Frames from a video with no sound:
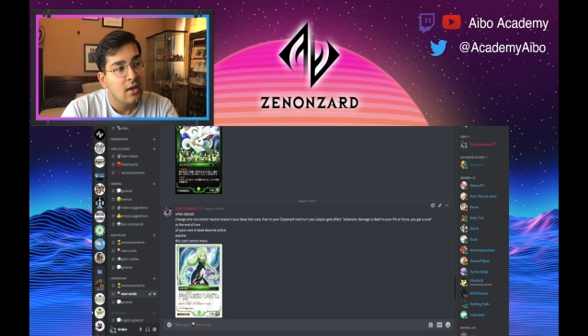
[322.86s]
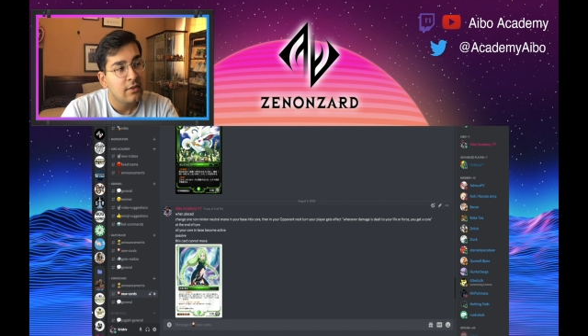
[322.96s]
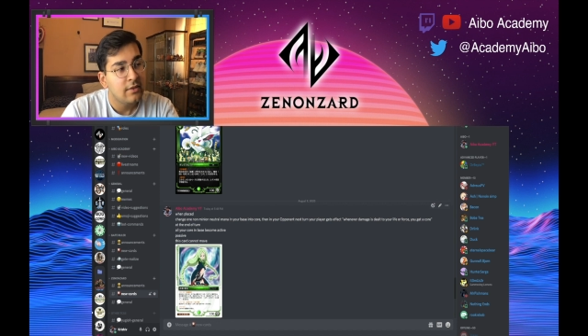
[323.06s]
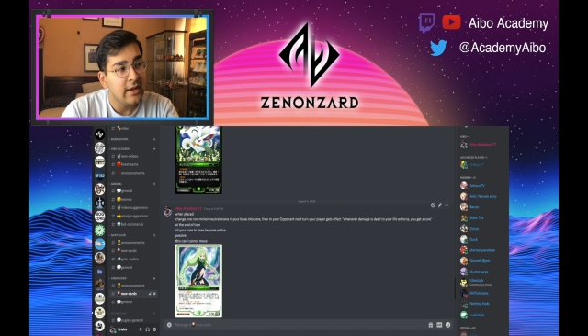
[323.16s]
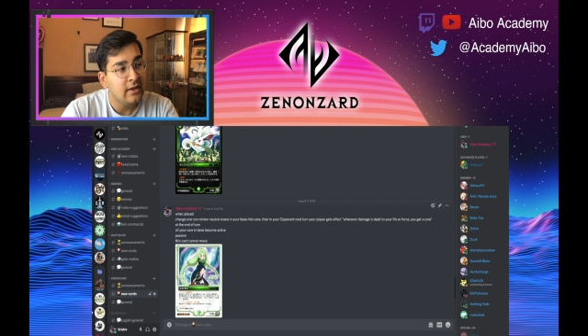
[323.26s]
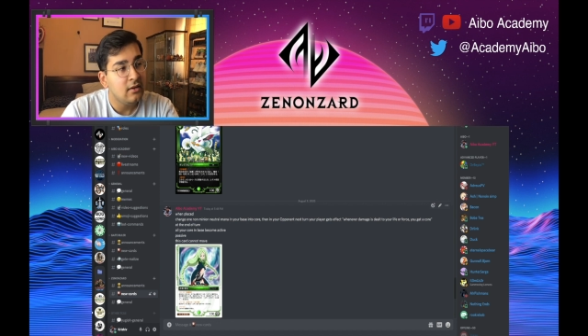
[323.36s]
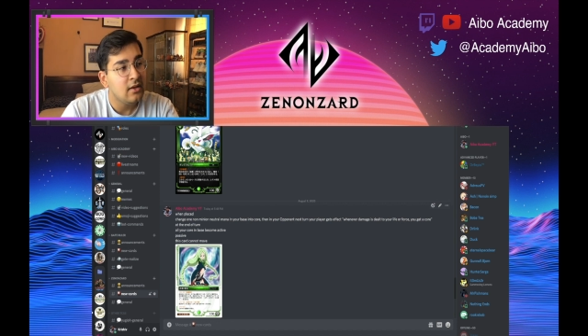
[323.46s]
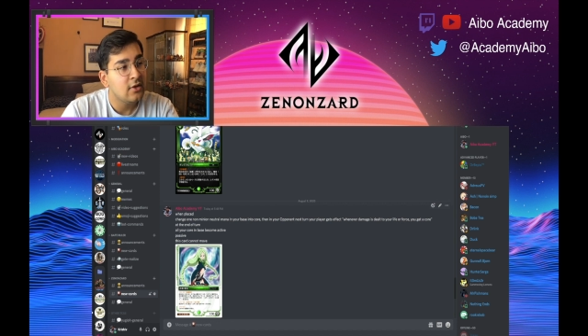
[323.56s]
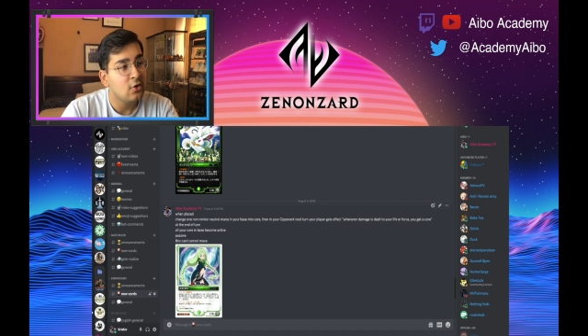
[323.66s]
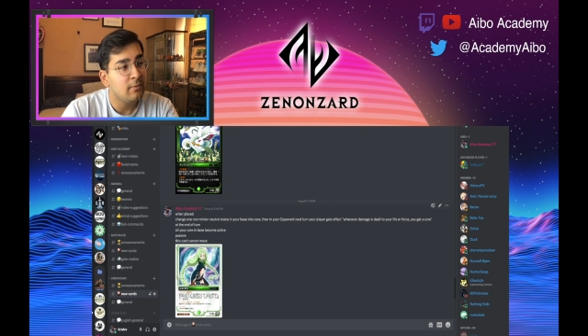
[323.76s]
Then,
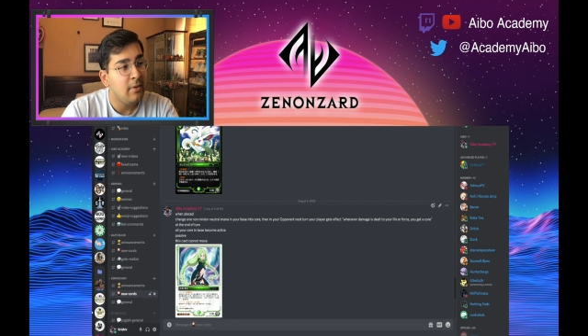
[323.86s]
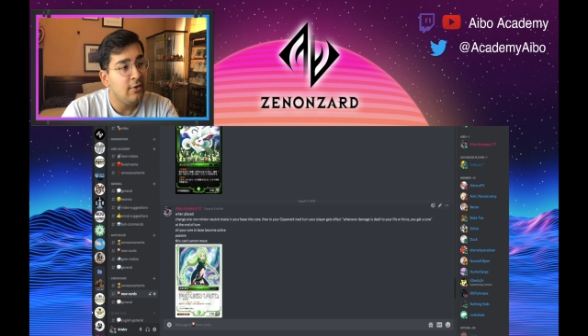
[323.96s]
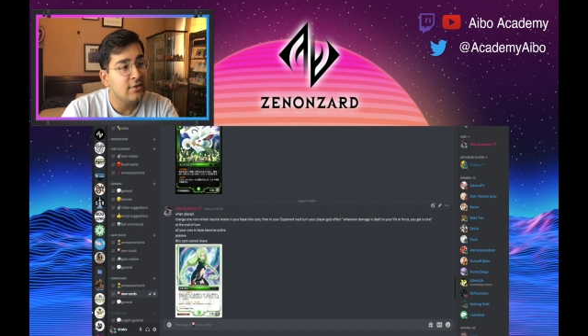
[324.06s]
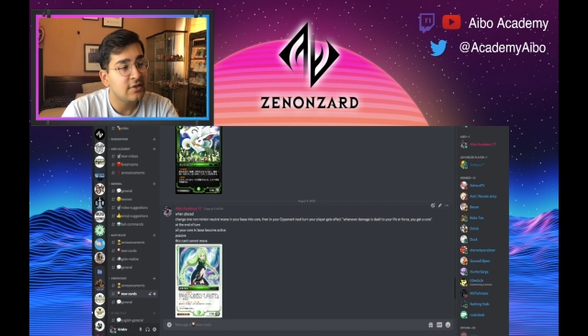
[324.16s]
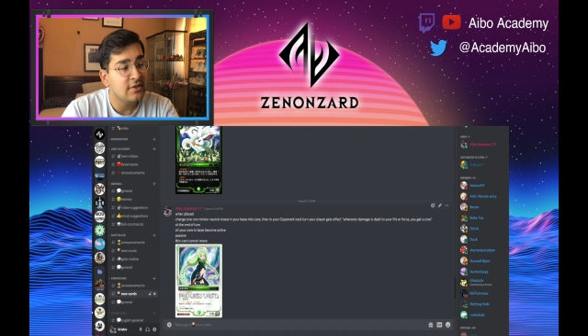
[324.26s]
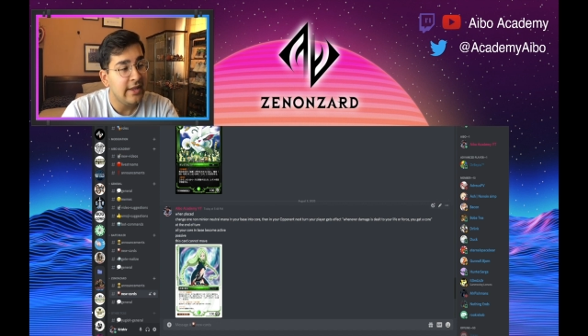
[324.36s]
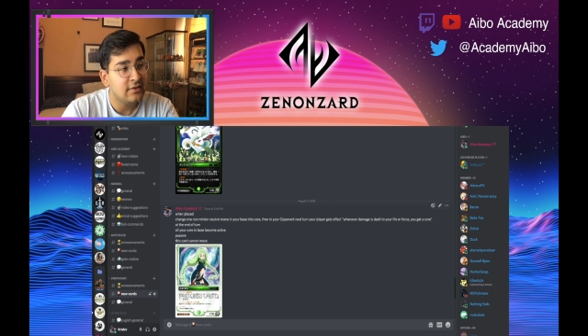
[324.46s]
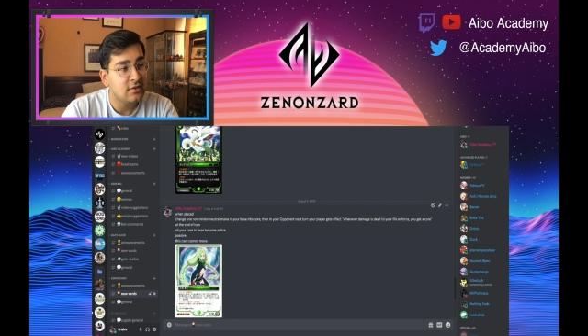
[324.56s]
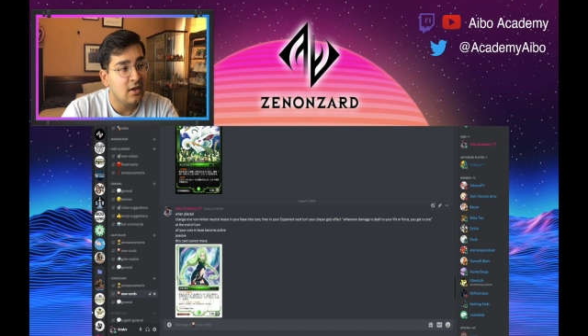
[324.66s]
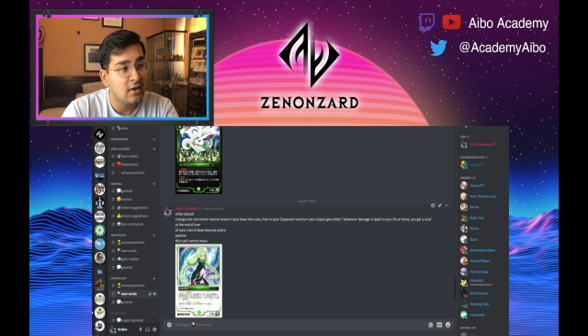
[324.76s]
in your opponent's
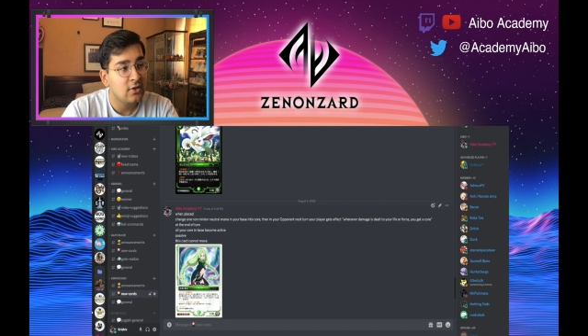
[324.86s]
next turn,